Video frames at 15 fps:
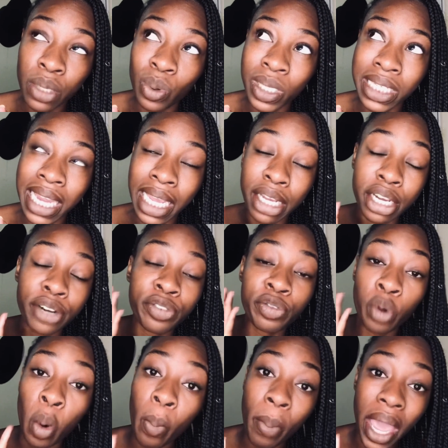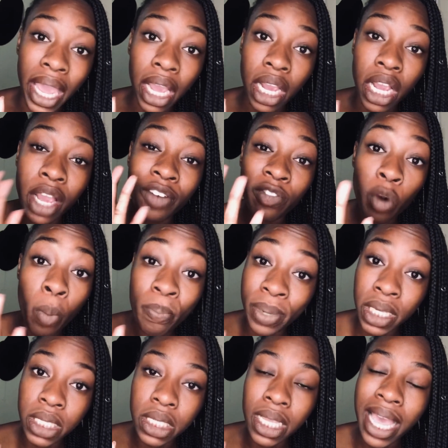was like a four pack, a four
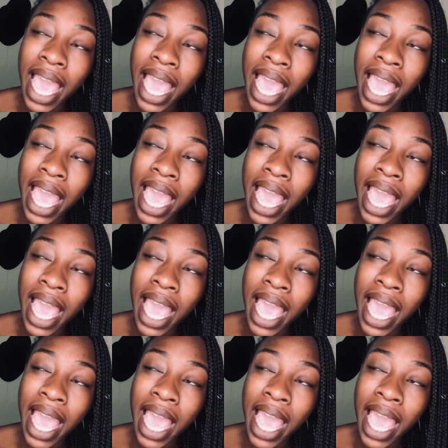piece,